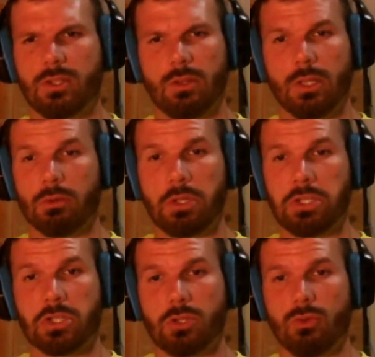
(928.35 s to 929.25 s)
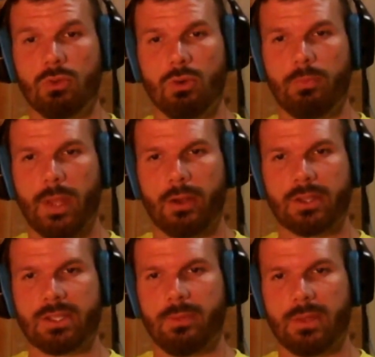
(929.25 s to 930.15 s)
literally just Google
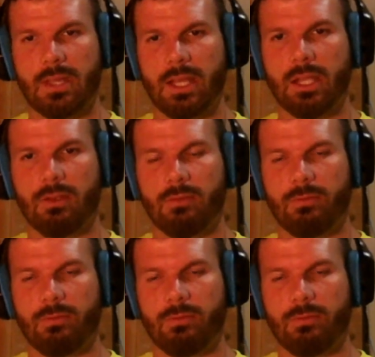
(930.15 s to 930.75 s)
parasympathetic